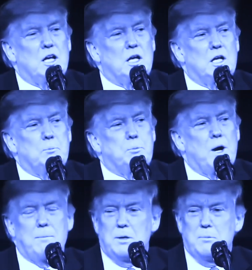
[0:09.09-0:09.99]
little
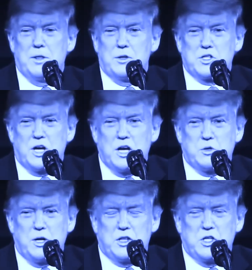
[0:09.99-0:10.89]
problem in this
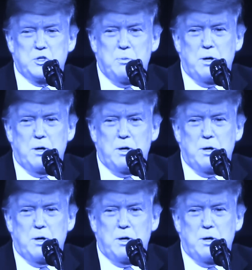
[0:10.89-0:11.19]
country at this